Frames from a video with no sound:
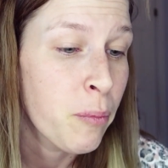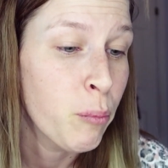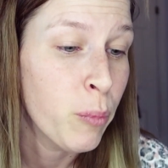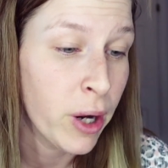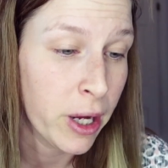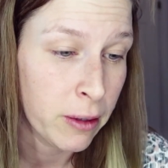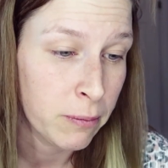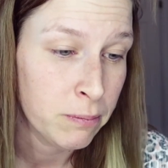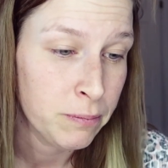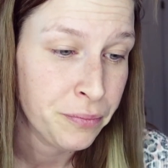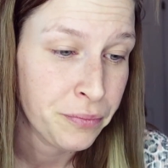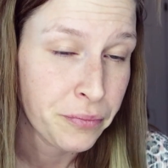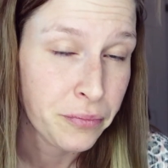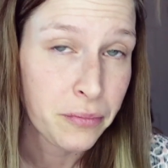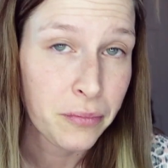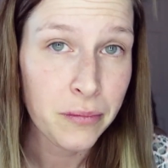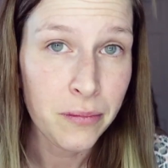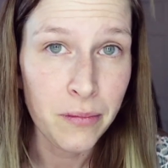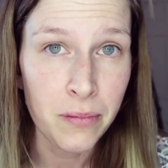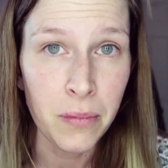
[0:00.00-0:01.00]
But
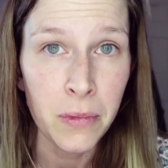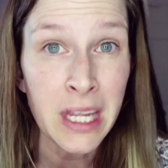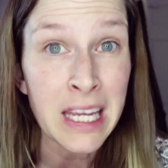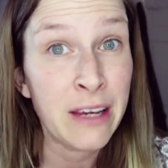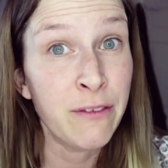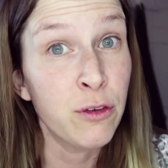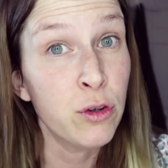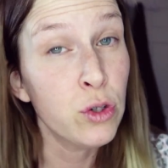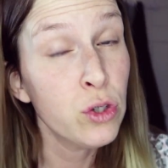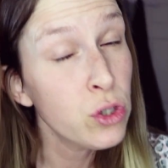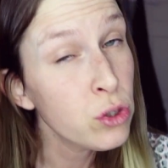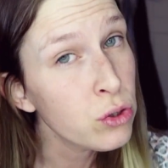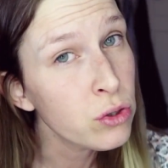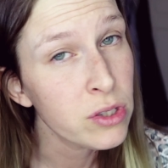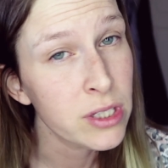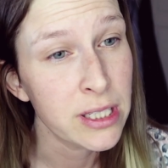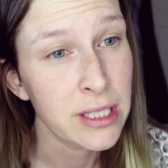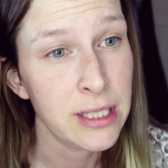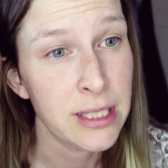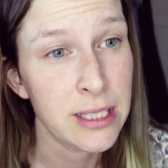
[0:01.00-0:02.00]
if you do
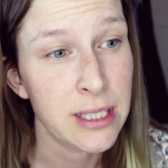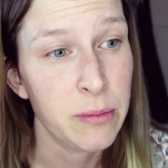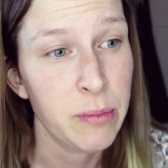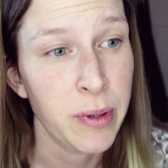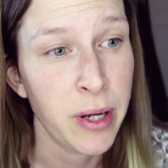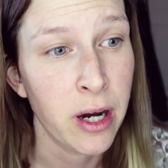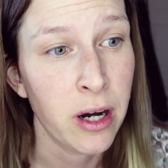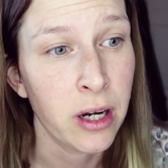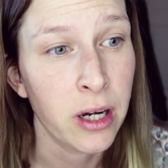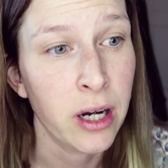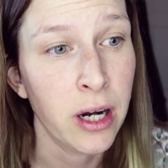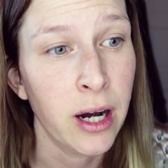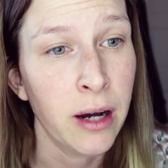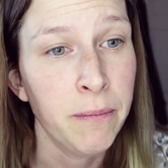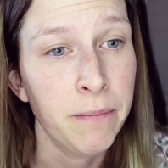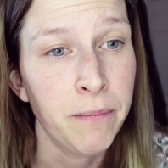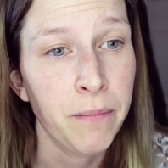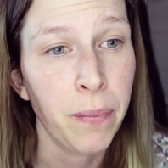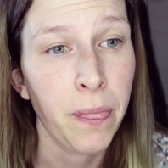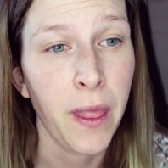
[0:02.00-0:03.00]
see this,
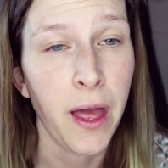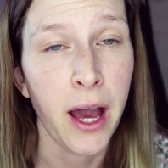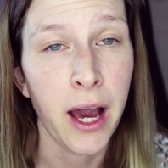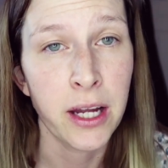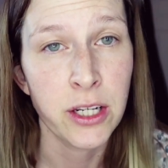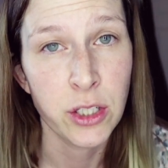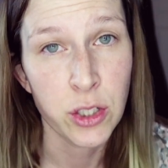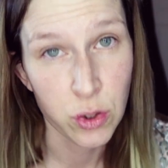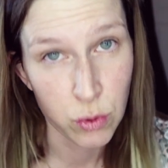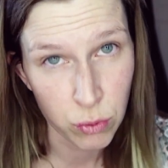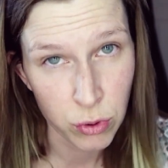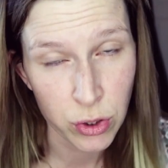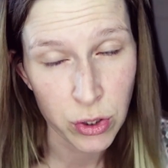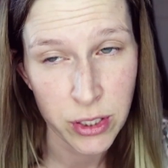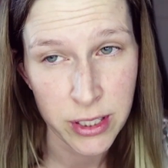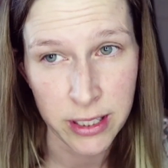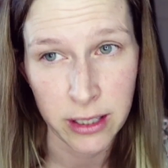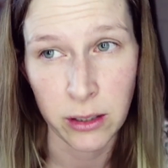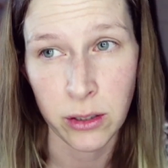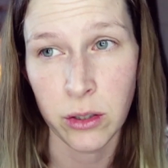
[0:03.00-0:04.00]
Bianca, I just want
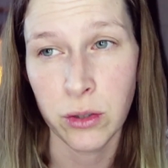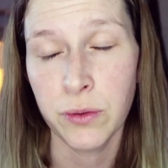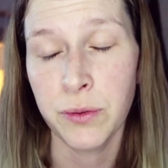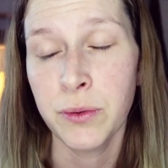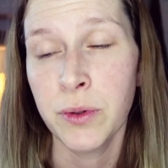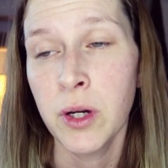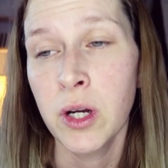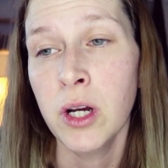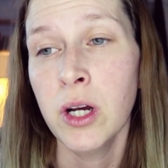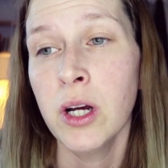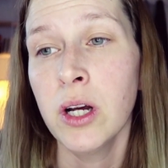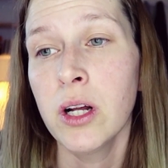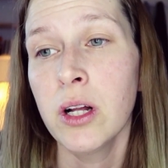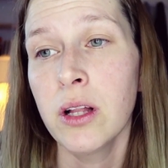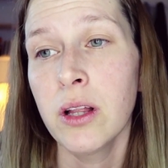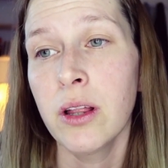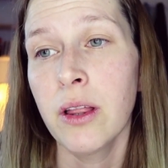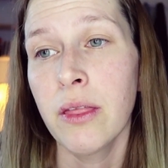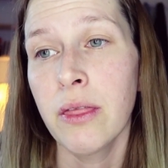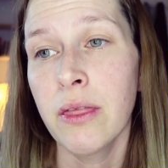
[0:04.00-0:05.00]
to tell you
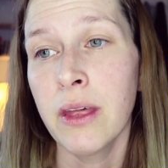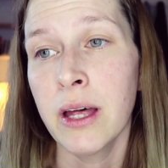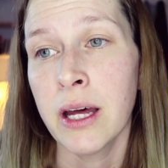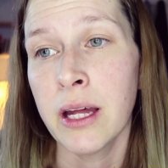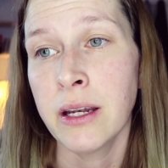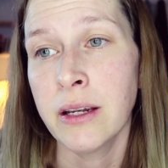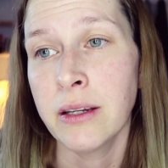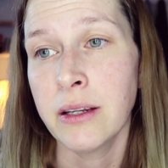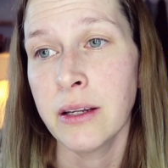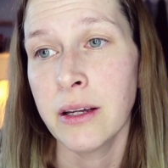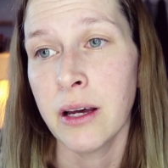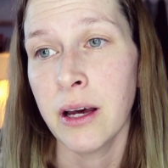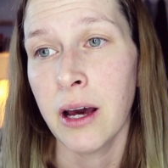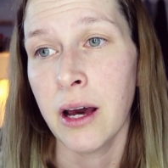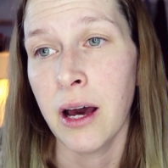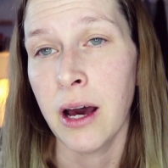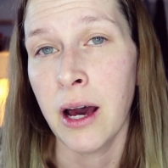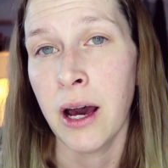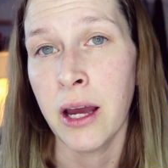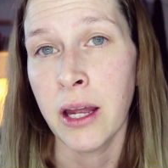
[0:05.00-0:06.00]
that
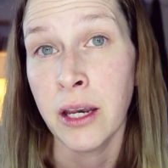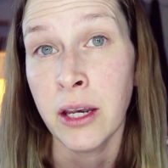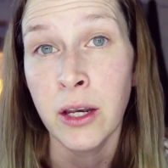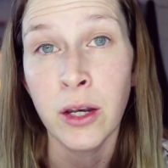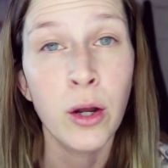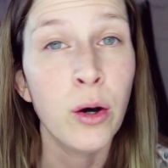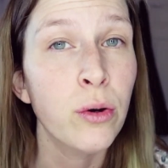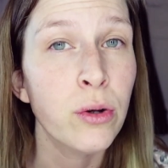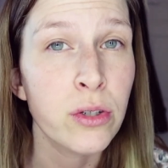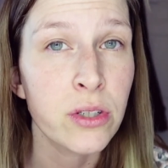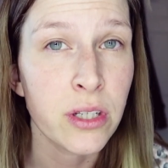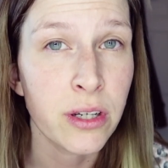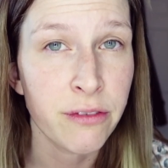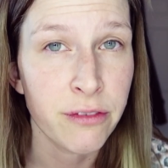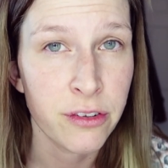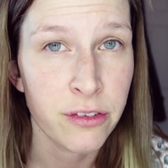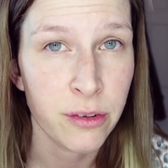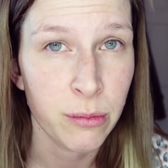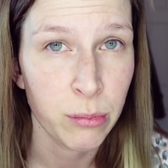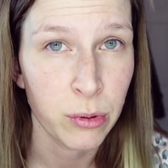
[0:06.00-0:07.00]
I know you
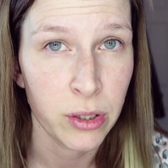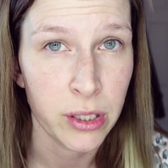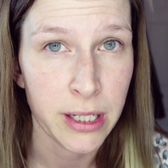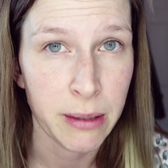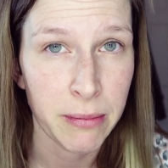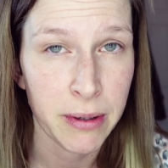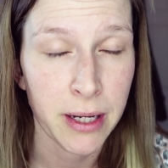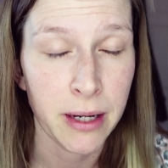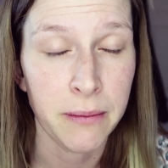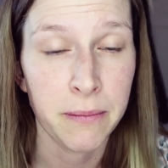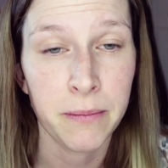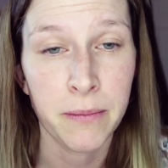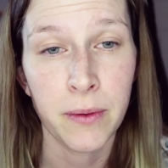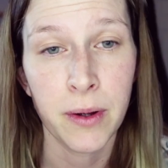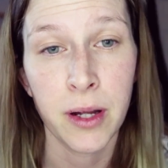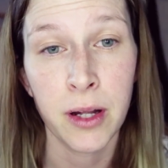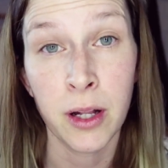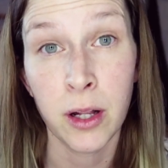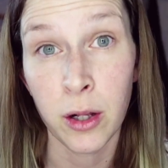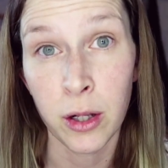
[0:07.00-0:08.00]
suffer from bulimia.
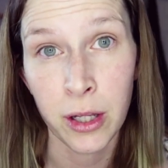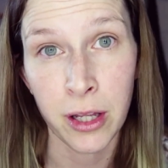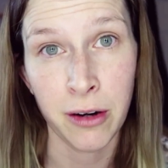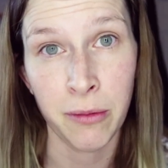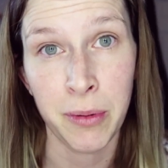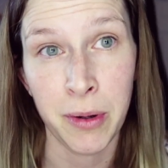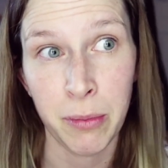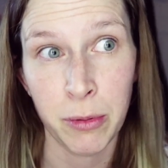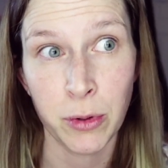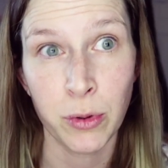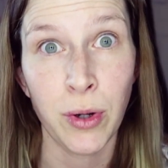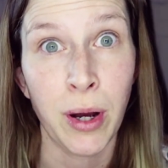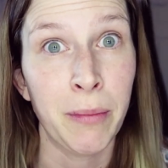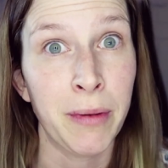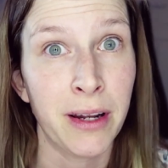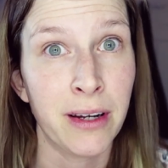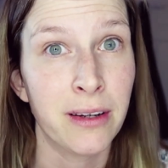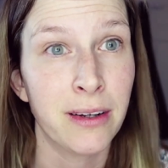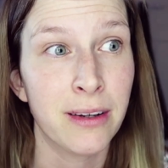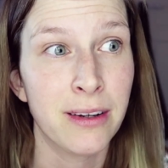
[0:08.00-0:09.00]
A lot of people do.
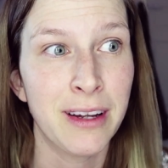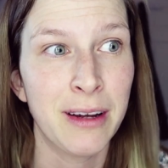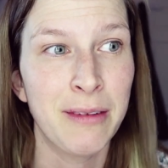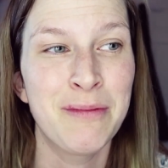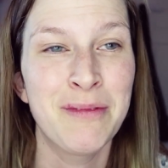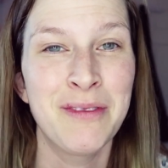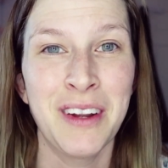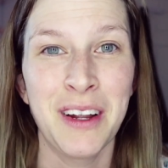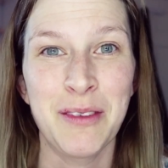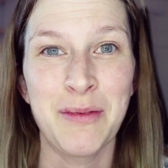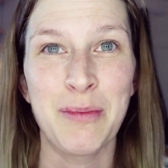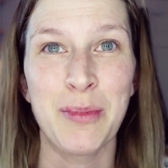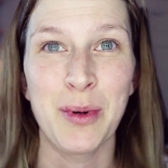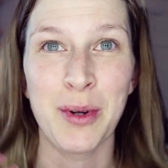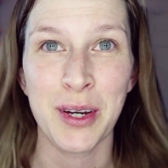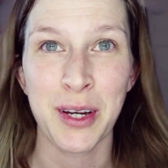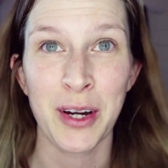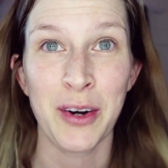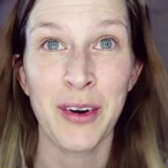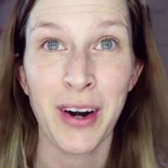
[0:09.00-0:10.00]
I'm not
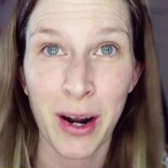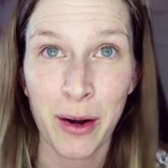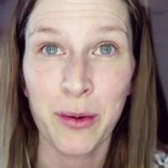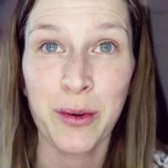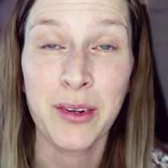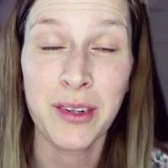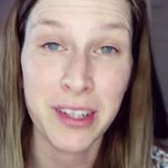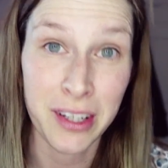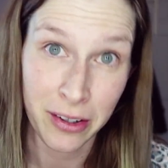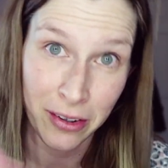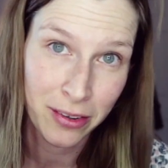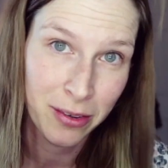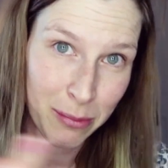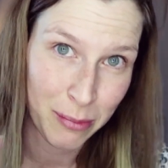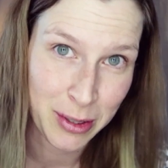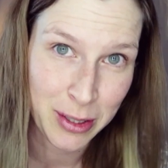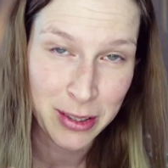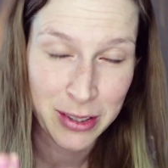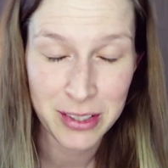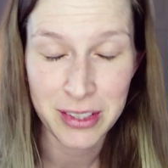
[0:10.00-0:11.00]
putting her out here,
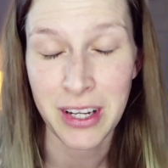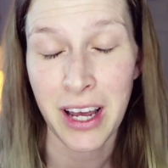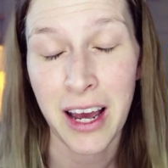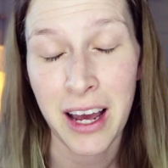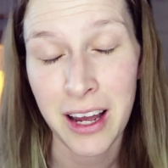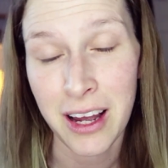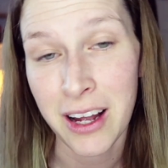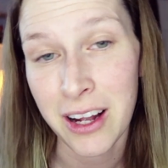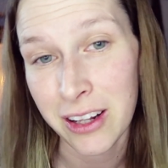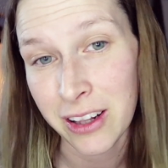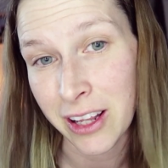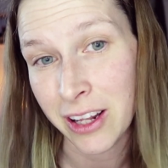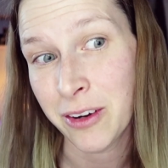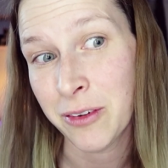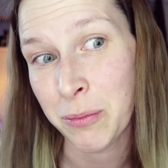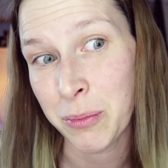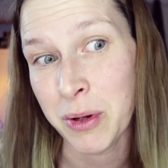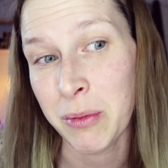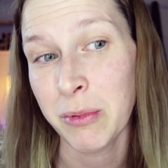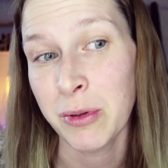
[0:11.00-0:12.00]
because a lot
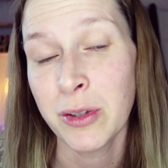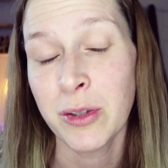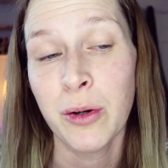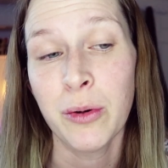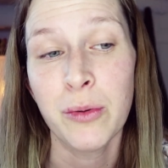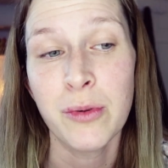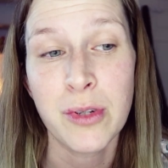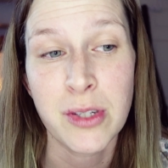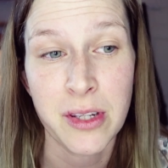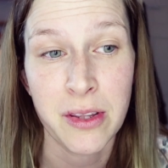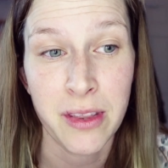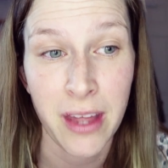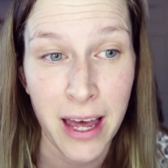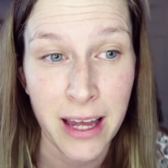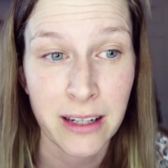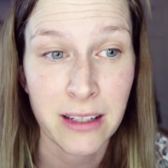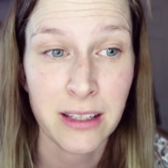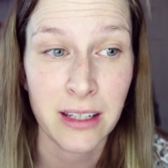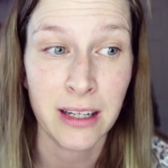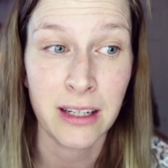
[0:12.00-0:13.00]
of people knows
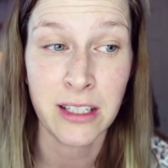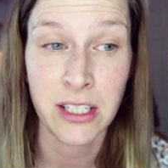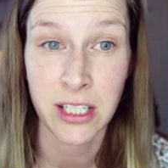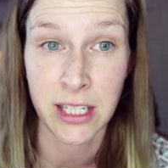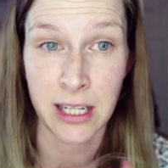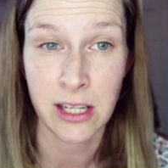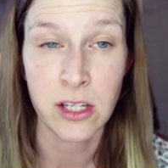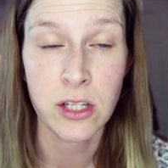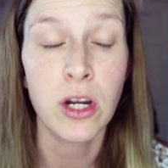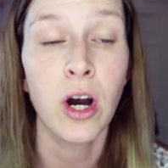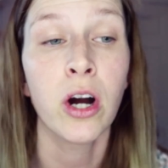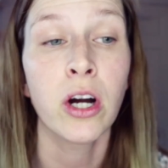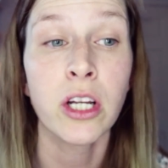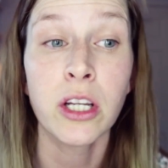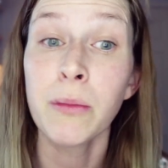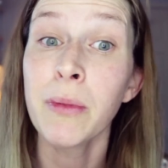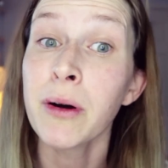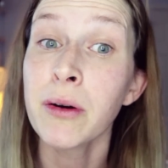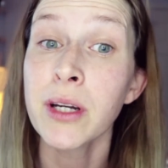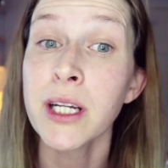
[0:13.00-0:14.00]
that, and she has
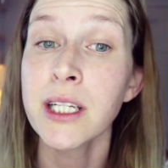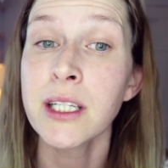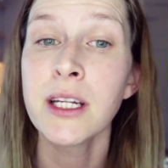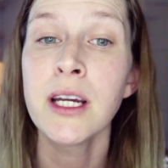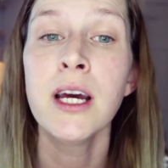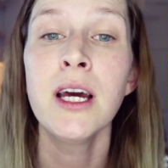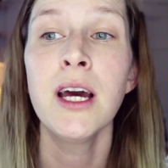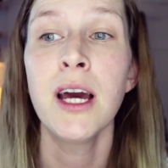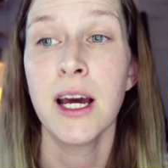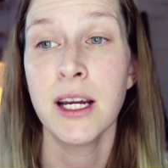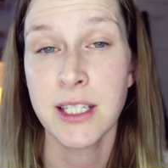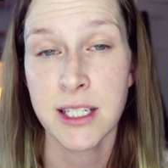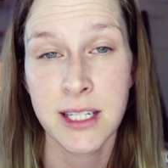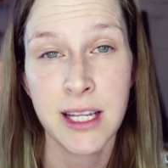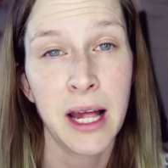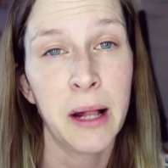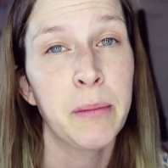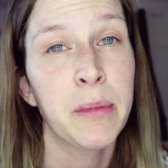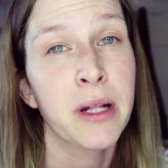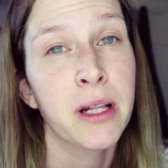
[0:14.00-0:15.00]
talked about it, and
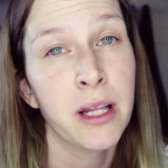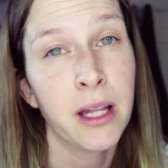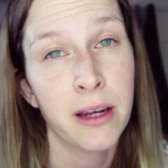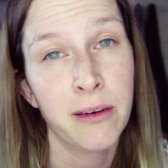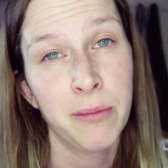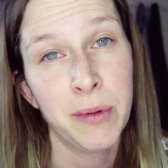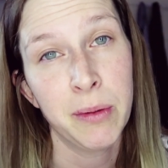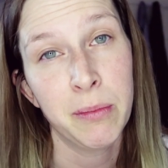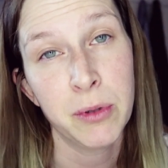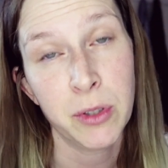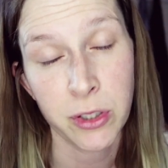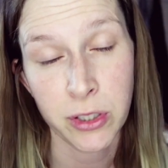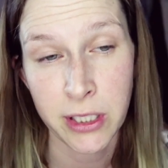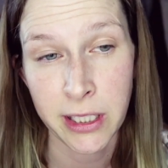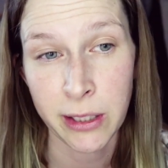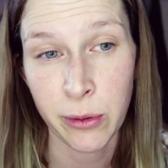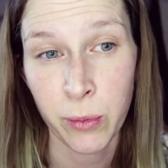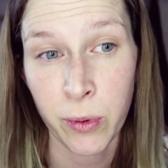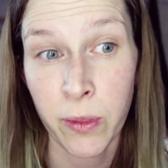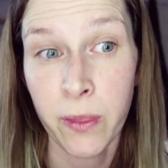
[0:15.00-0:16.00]
she's helping a lot of people to
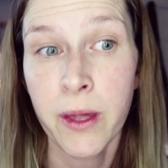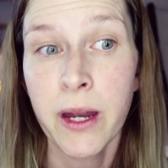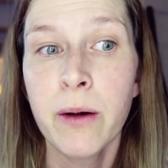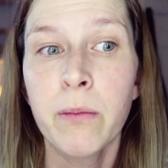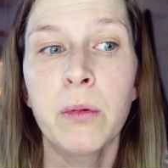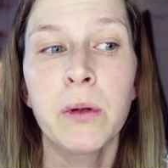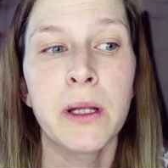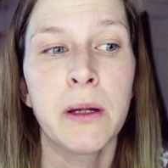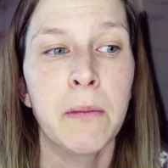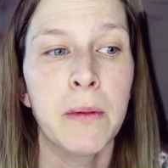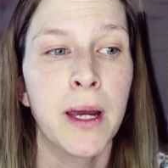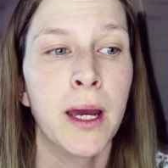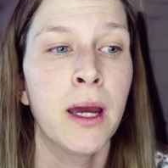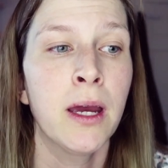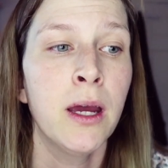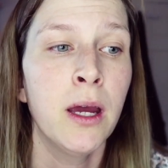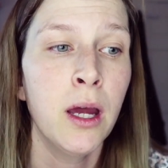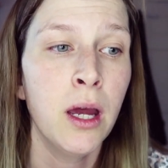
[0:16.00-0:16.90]
deal with their bulimia.